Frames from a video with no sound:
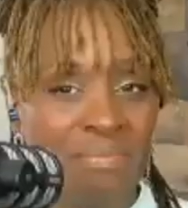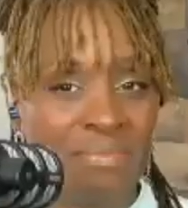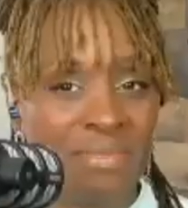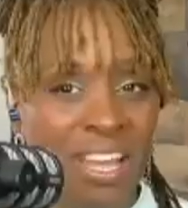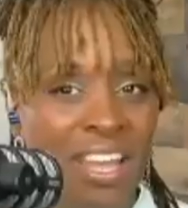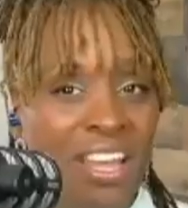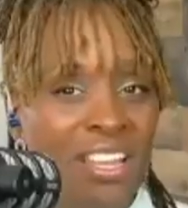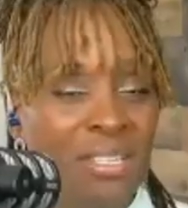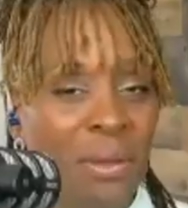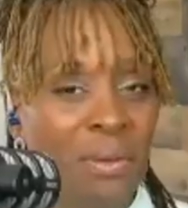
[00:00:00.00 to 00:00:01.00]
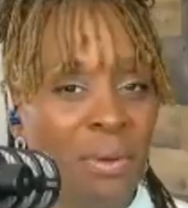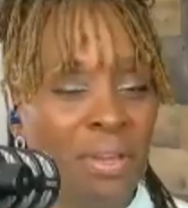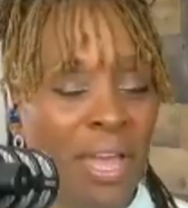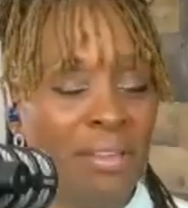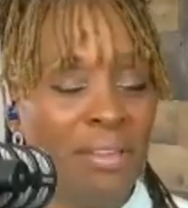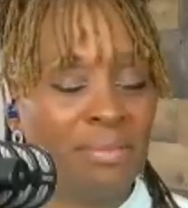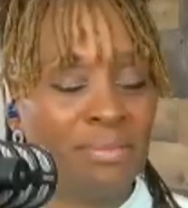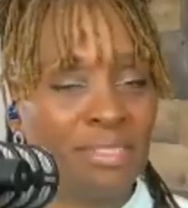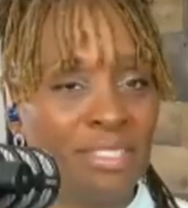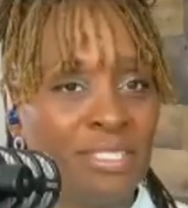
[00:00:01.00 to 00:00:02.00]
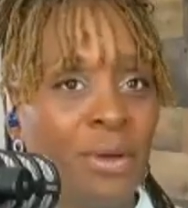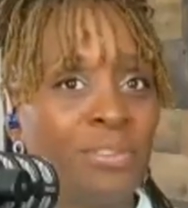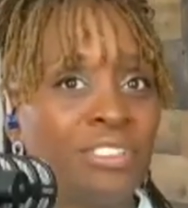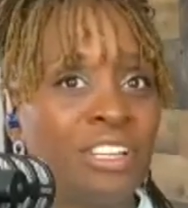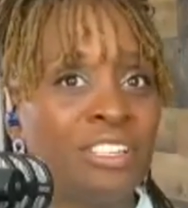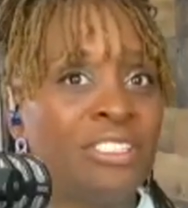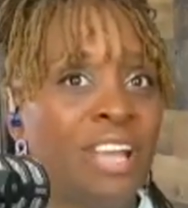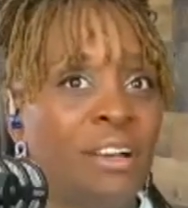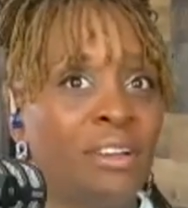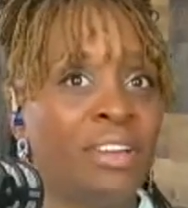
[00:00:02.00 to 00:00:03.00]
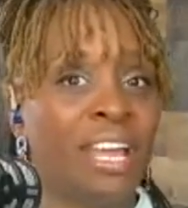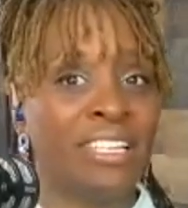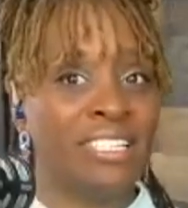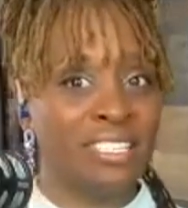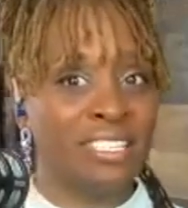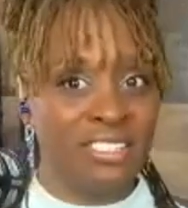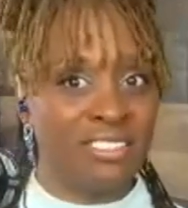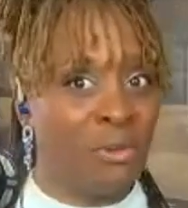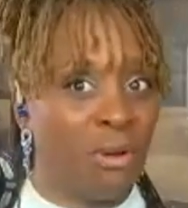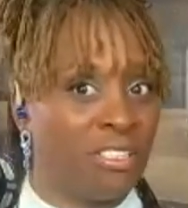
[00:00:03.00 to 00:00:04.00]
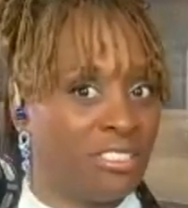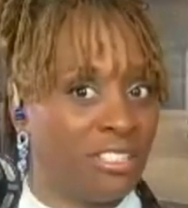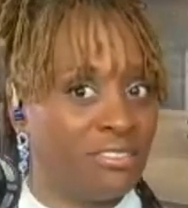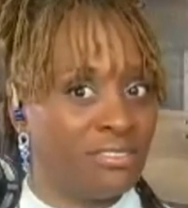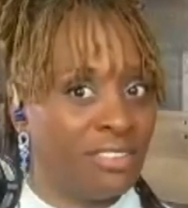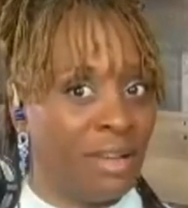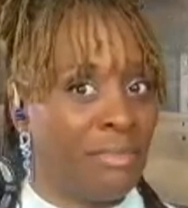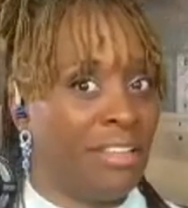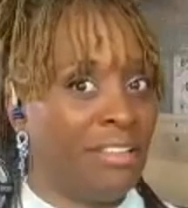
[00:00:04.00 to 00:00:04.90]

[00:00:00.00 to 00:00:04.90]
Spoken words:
Yeah. So, okay. So this is just a question. I mean,